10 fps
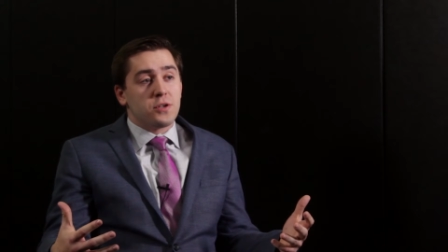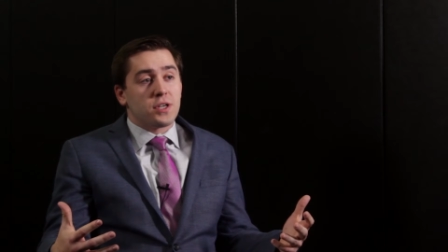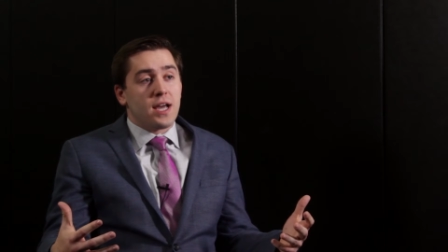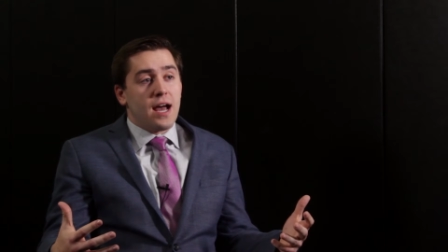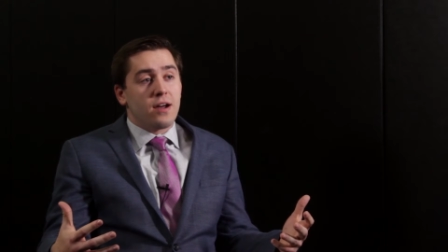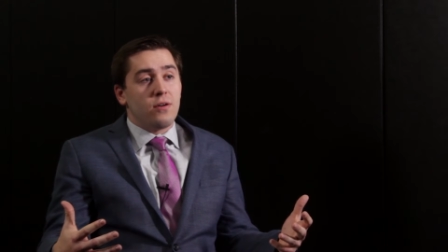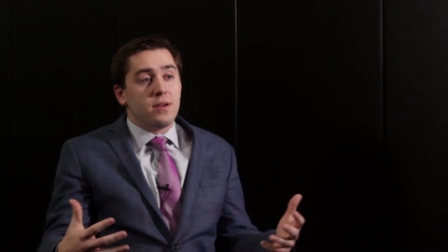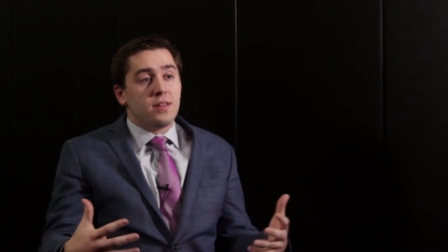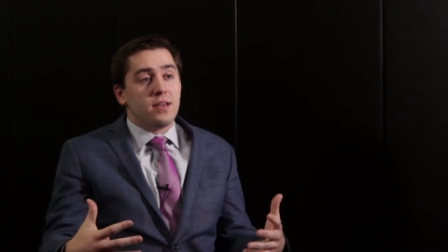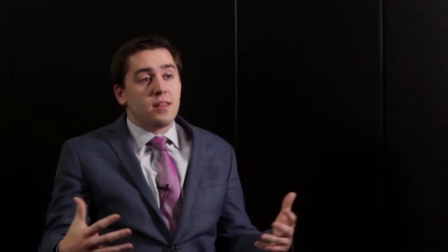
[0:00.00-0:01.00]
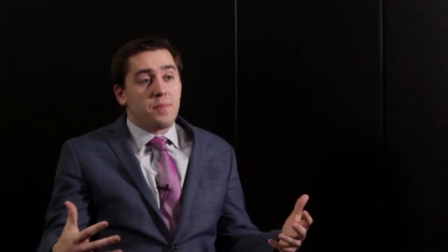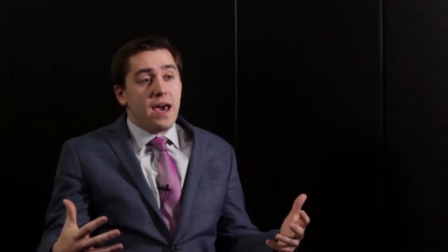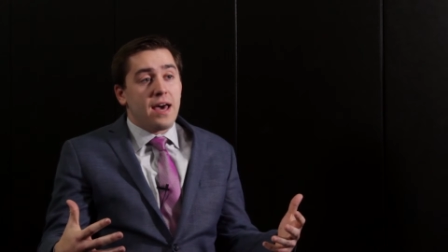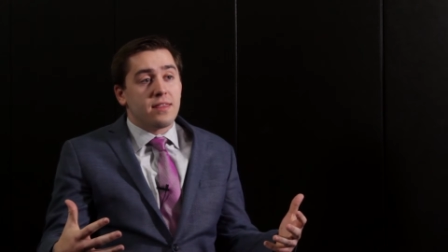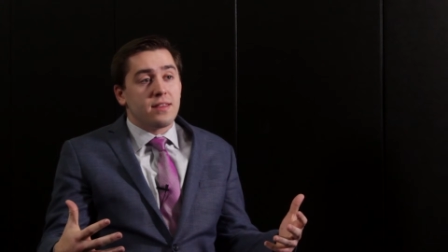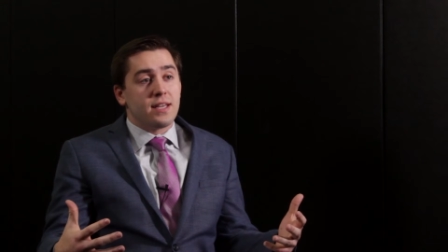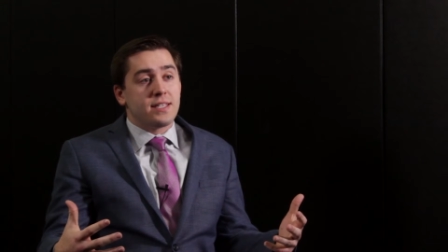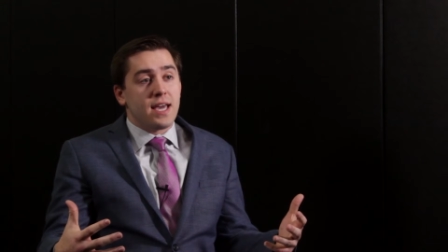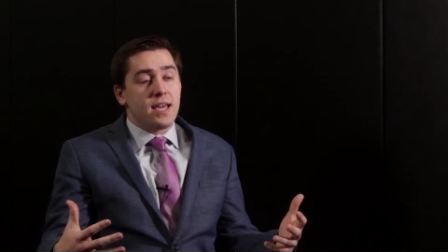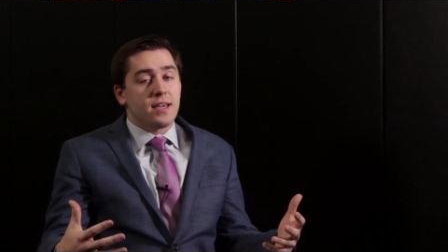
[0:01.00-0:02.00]
in Chicago and the path that they
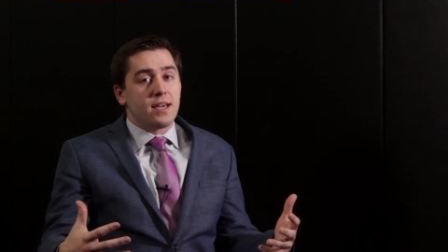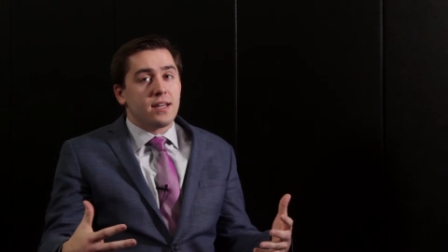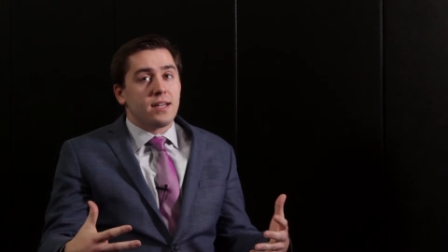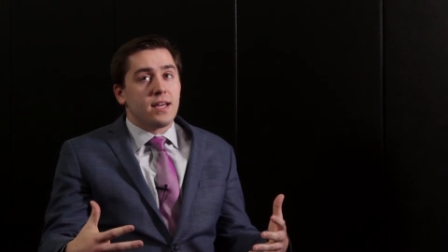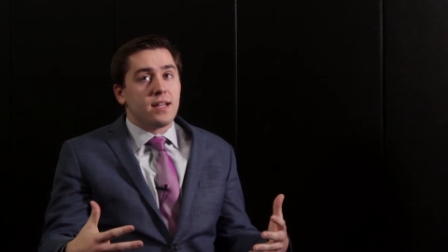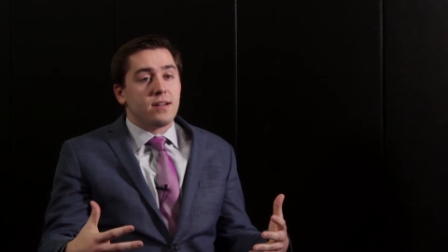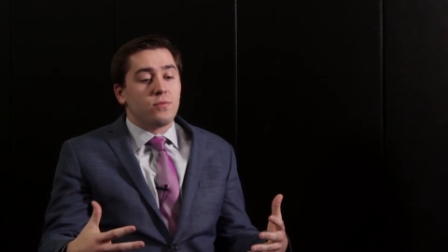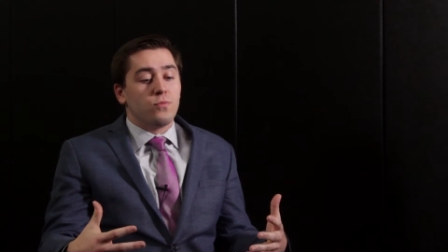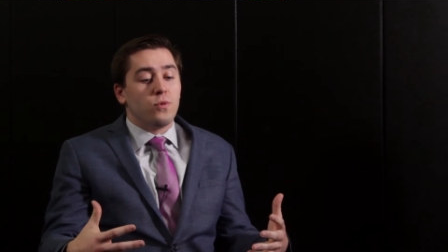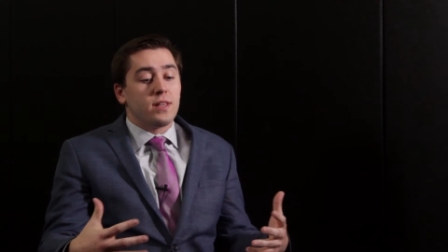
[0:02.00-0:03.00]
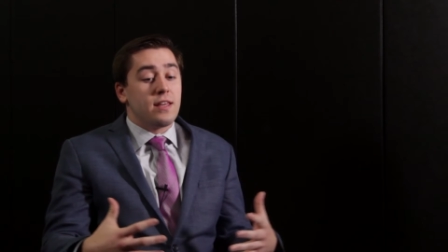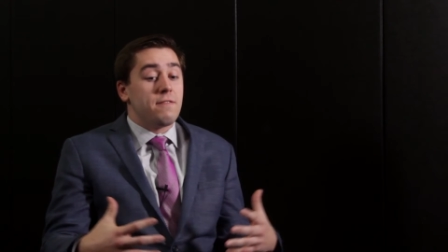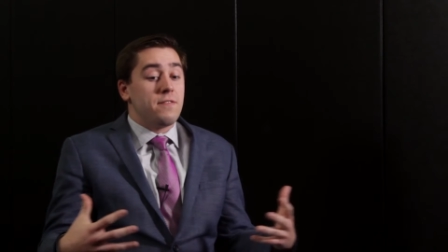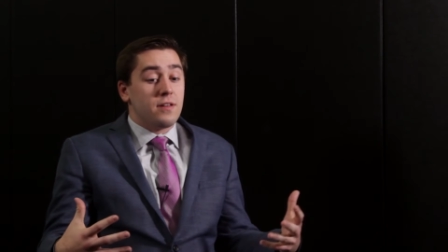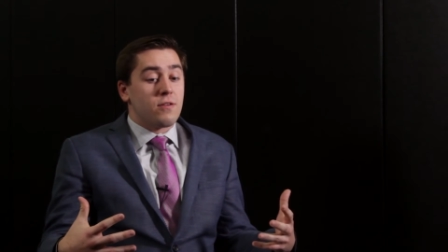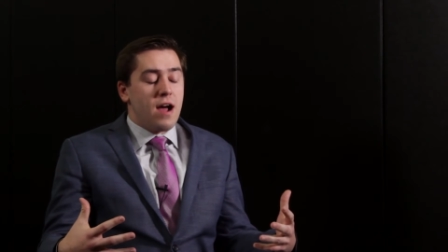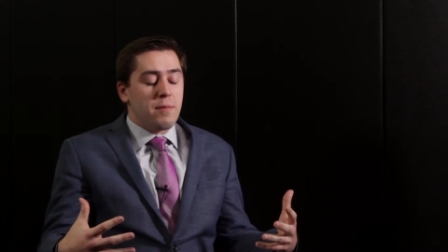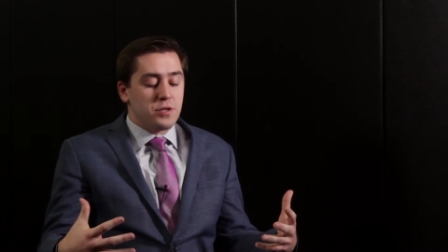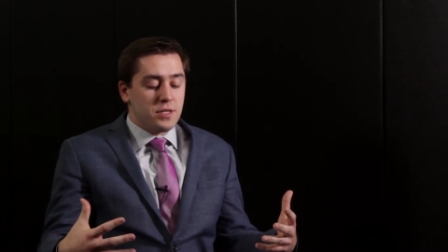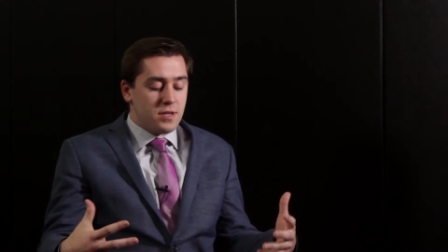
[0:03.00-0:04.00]
take and what they feel their
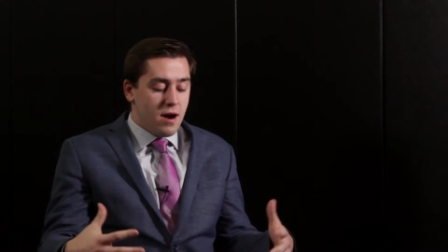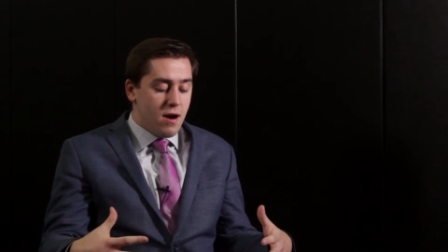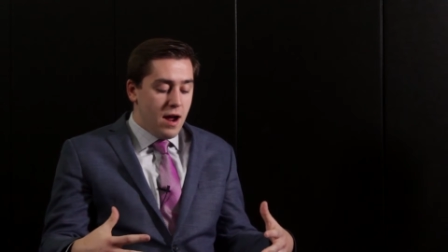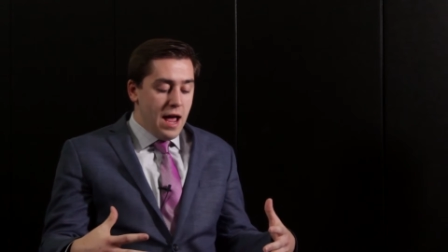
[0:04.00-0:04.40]
options are.